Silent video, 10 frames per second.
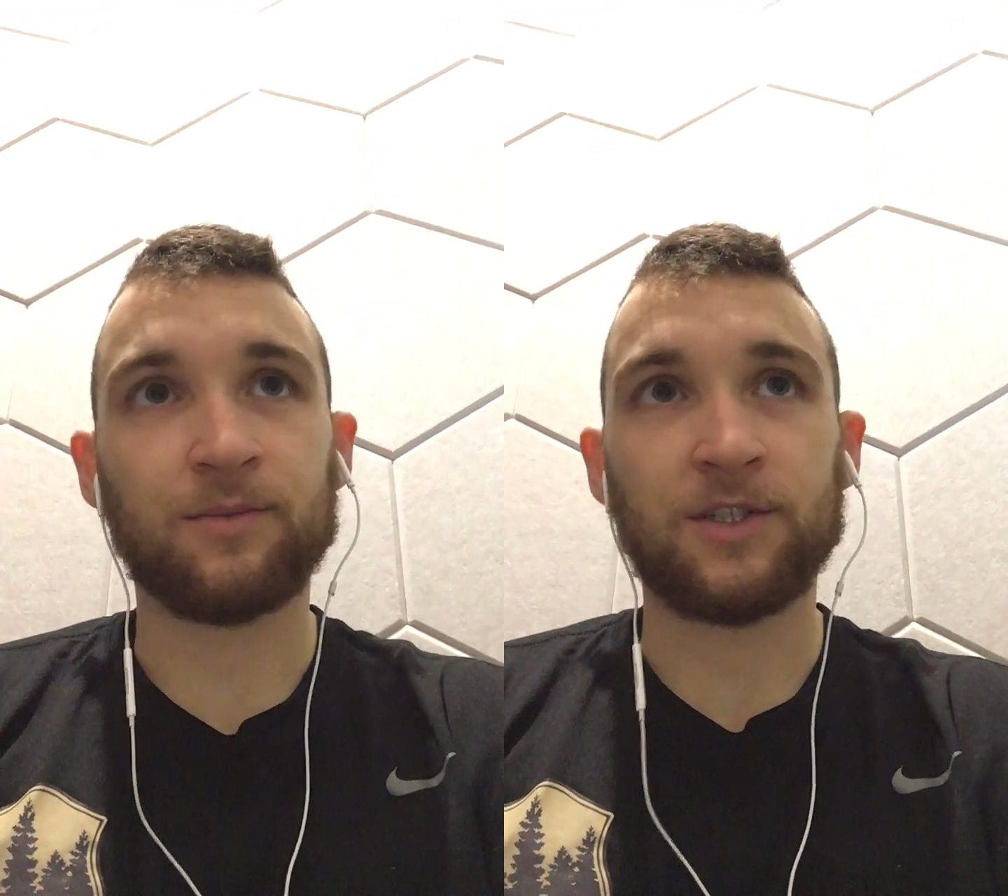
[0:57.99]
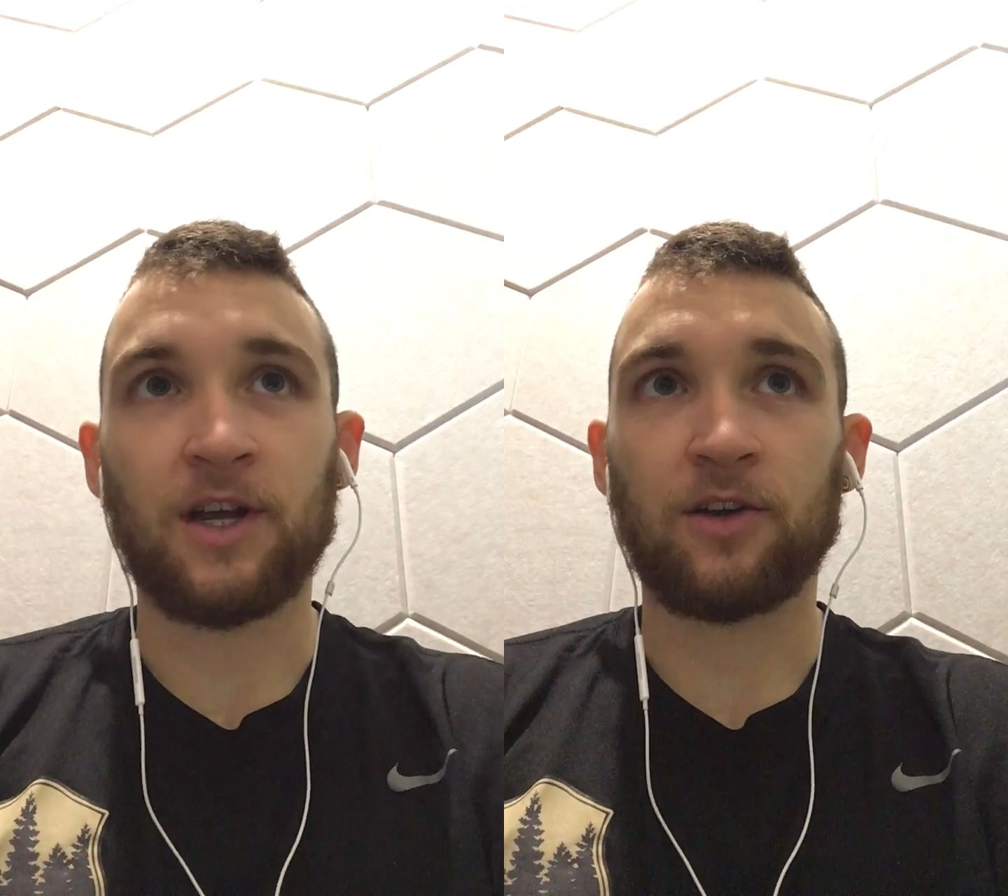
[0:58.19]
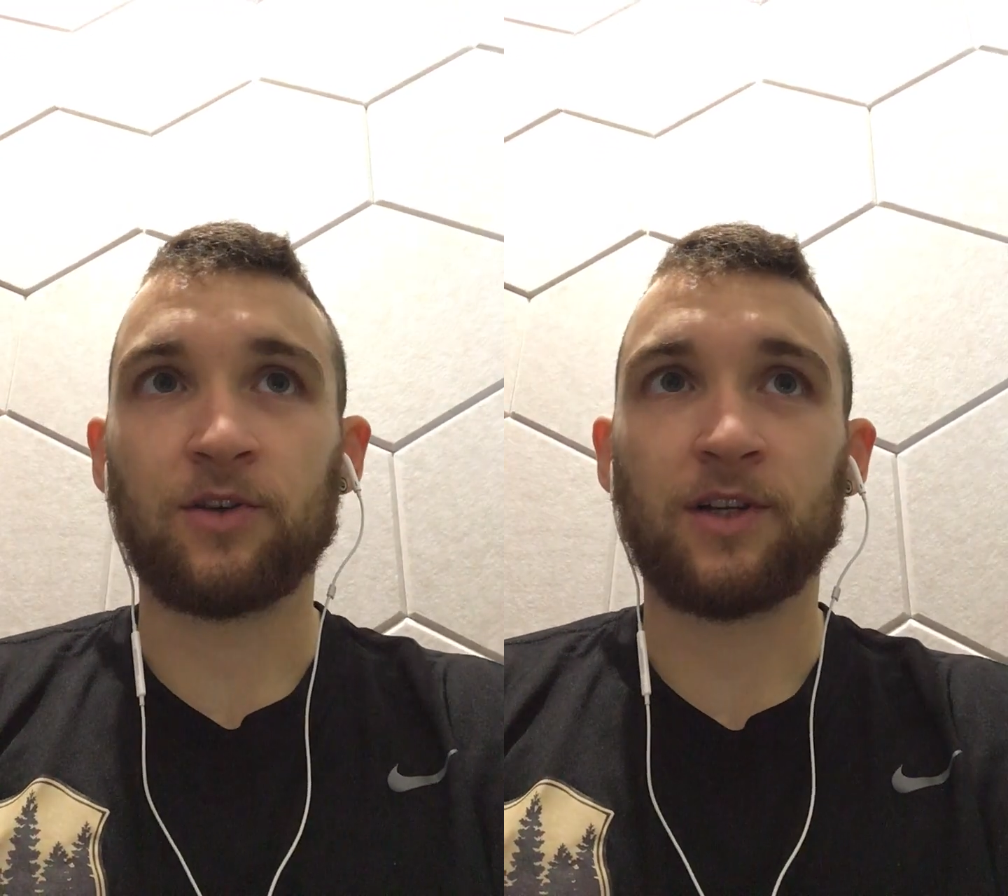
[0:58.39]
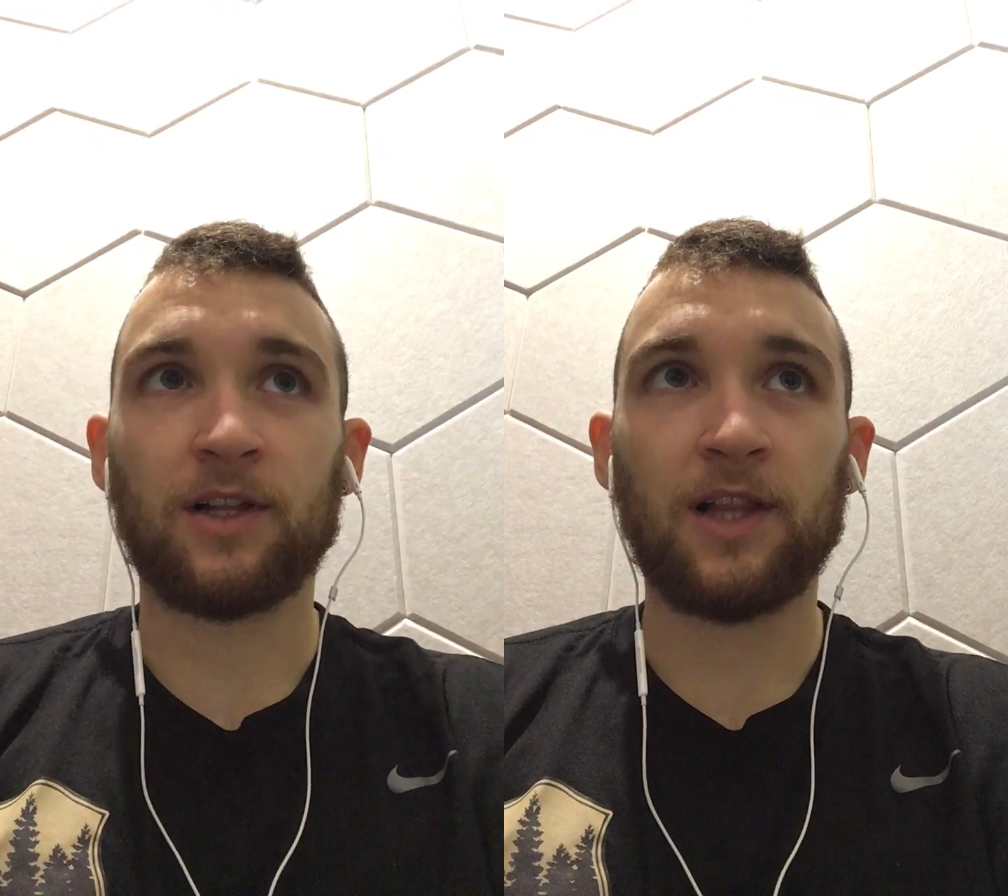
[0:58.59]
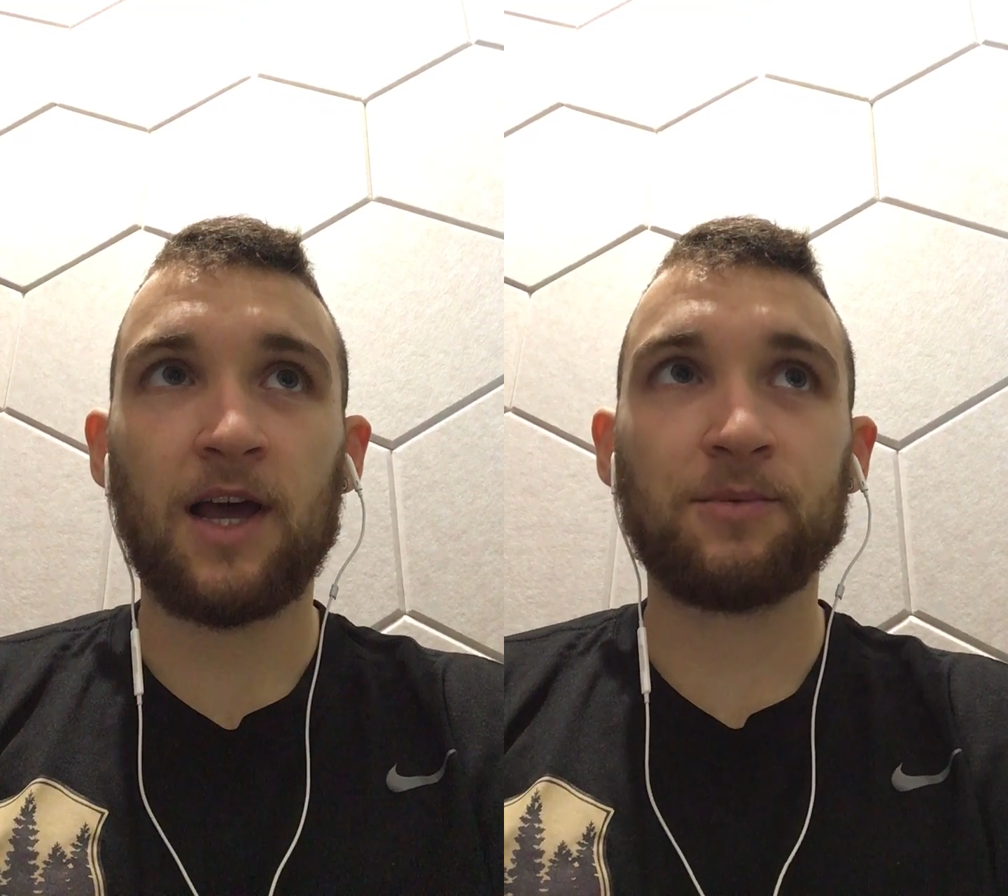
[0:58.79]
is not going to
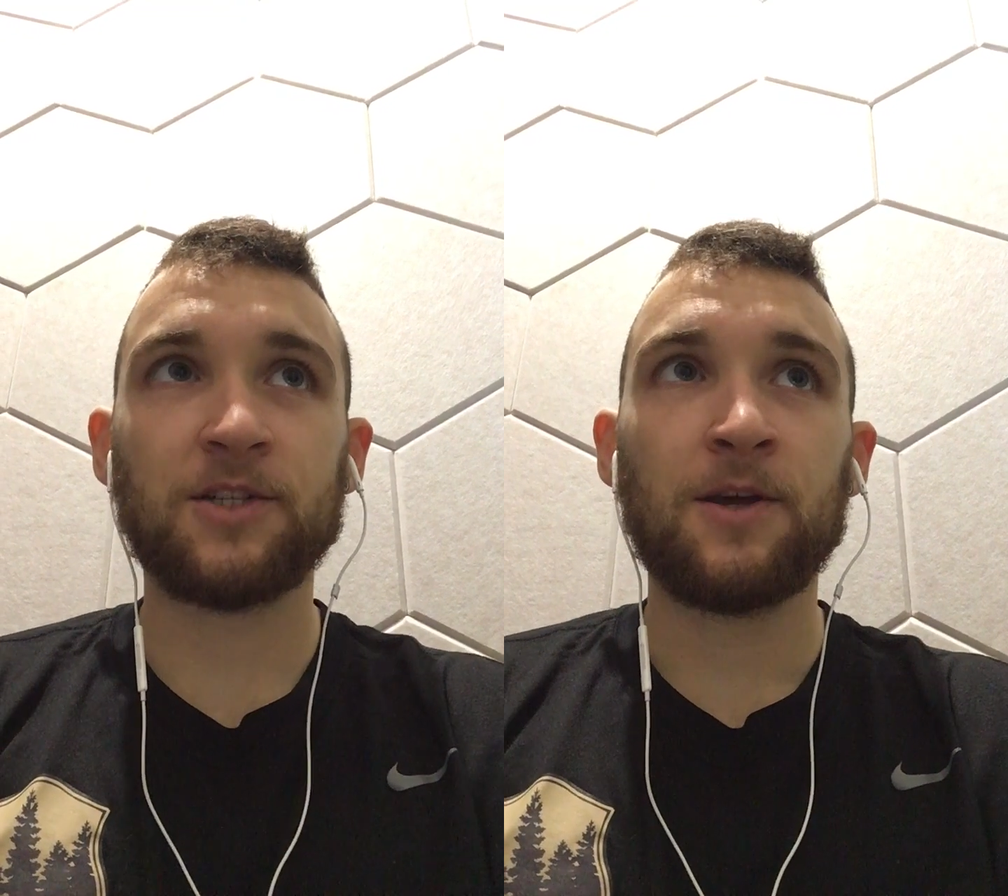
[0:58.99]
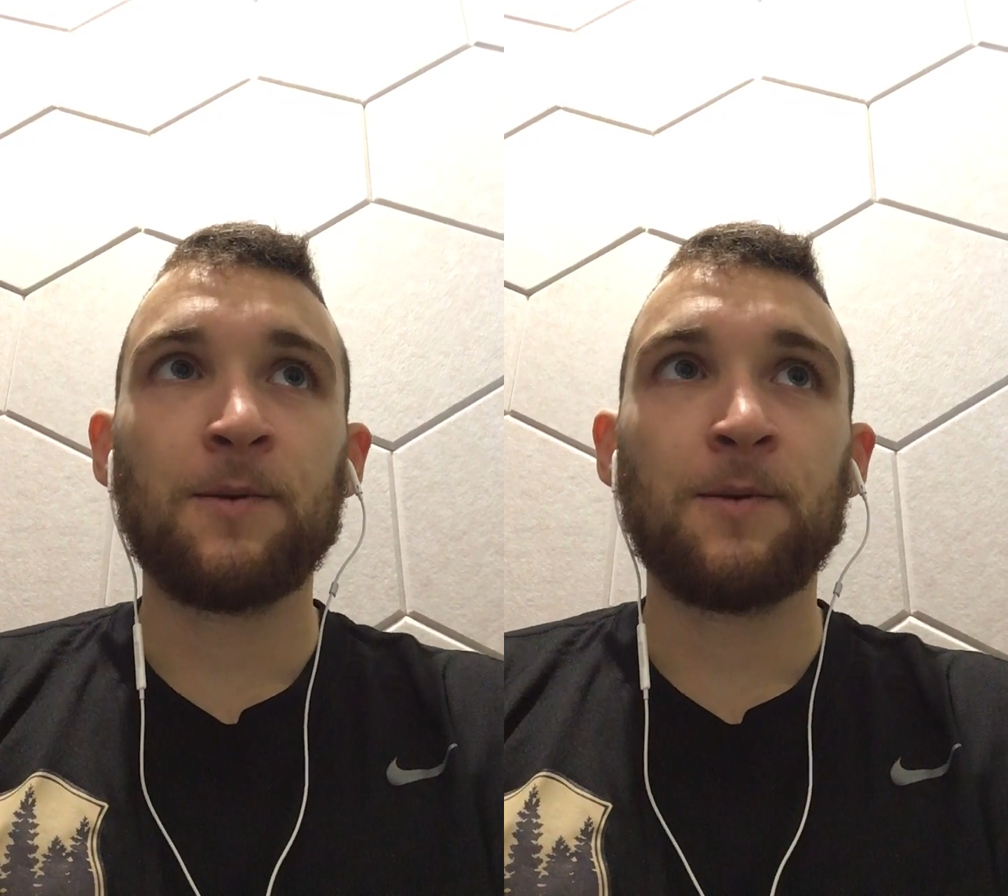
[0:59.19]
collapse,